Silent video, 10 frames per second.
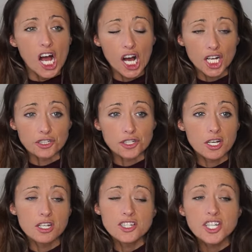
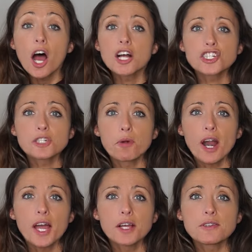untouched
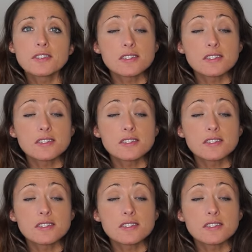brows.